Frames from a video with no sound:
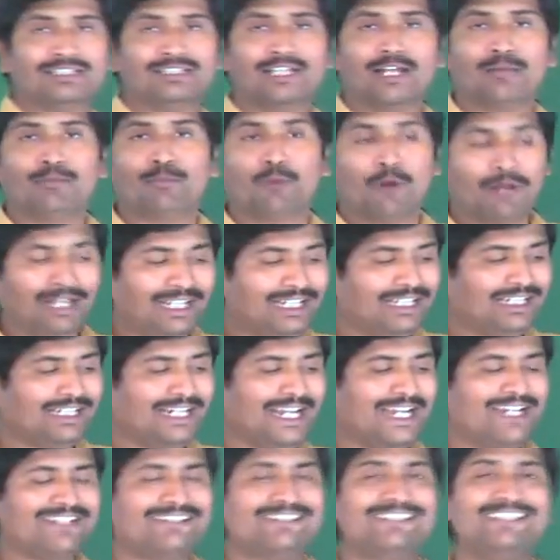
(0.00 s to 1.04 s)
The pollen
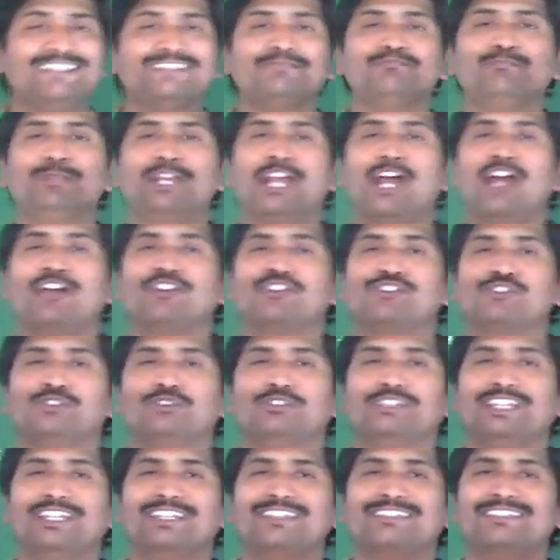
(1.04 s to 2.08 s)
grains belongs
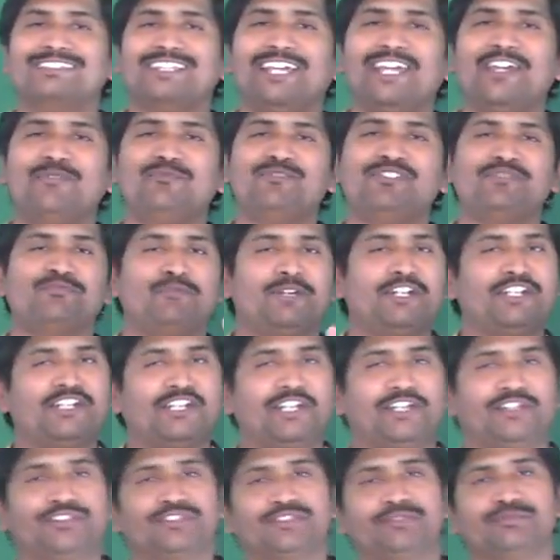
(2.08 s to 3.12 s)
to the same
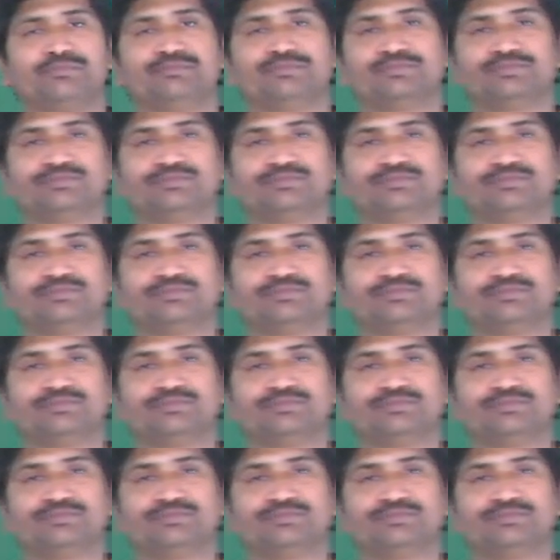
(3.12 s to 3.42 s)
species.